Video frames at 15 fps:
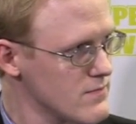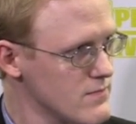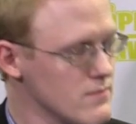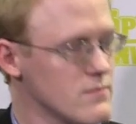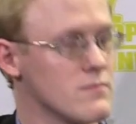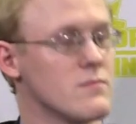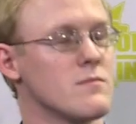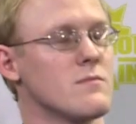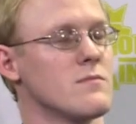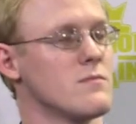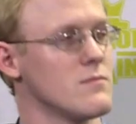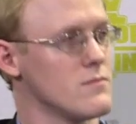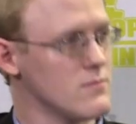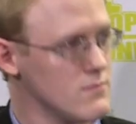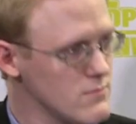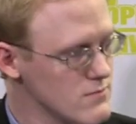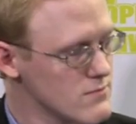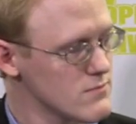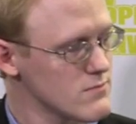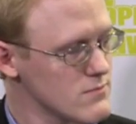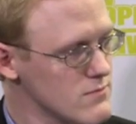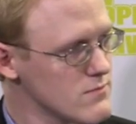
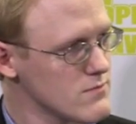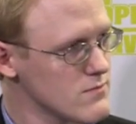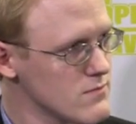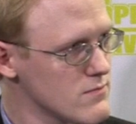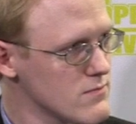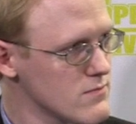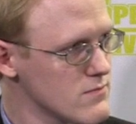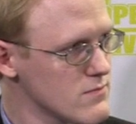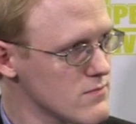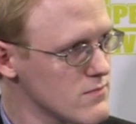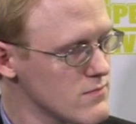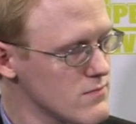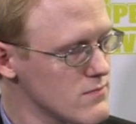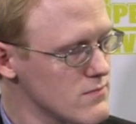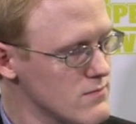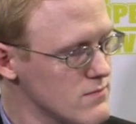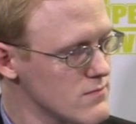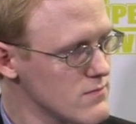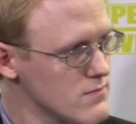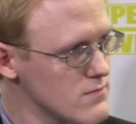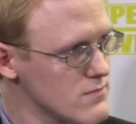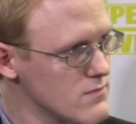
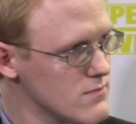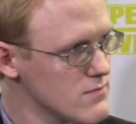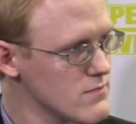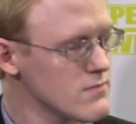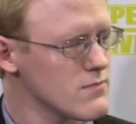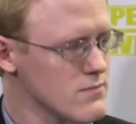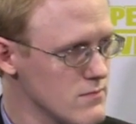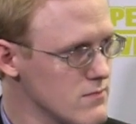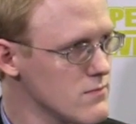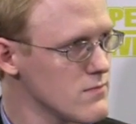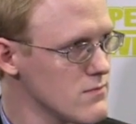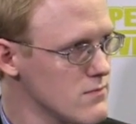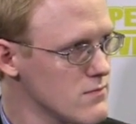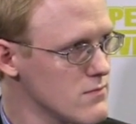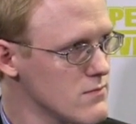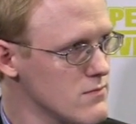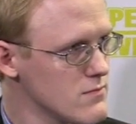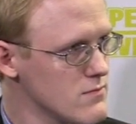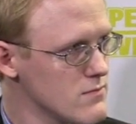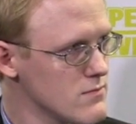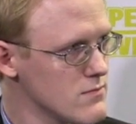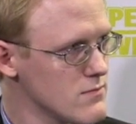
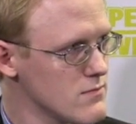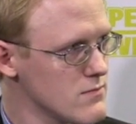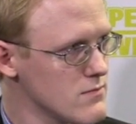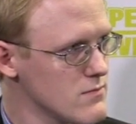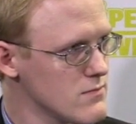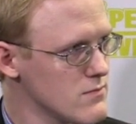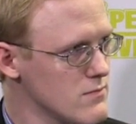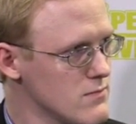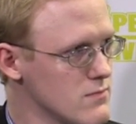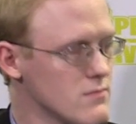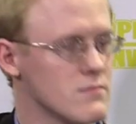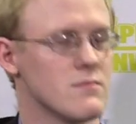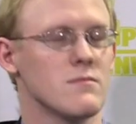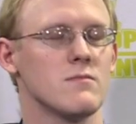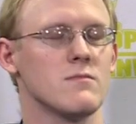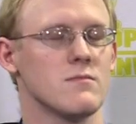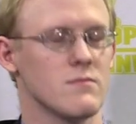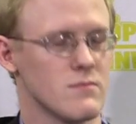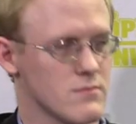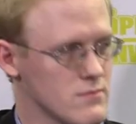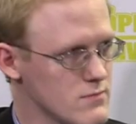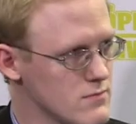
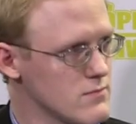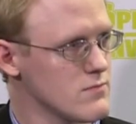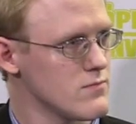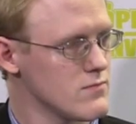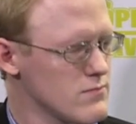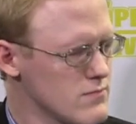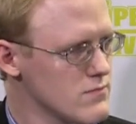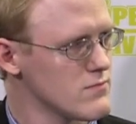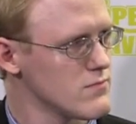No words are spoken by the person on screen.